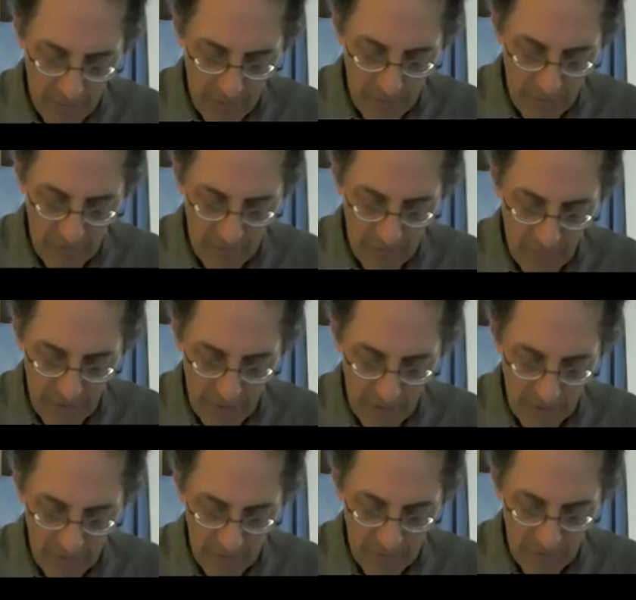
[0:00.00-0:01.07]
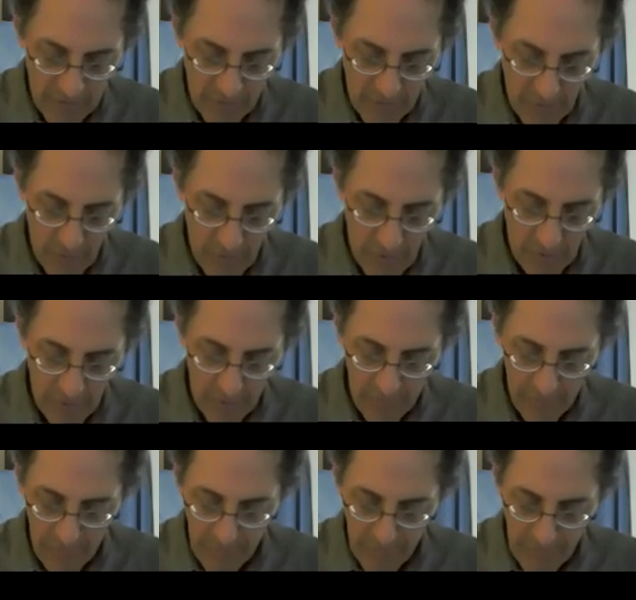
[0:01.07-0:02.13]
e to the minus 2r,
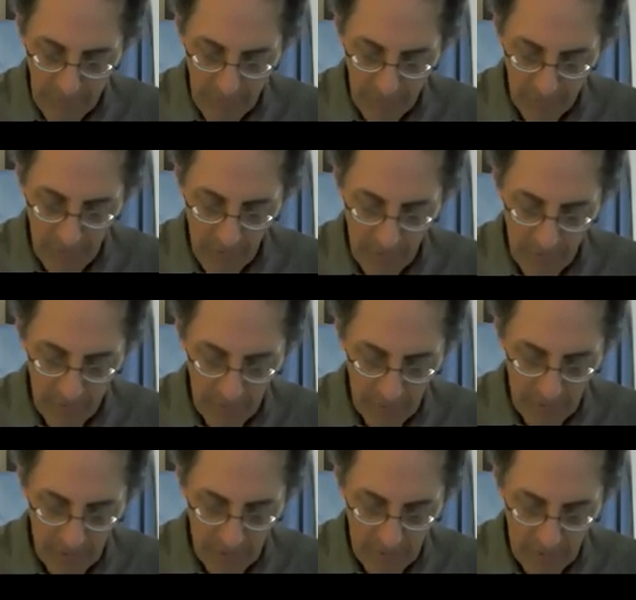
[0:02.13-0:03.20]
this probability.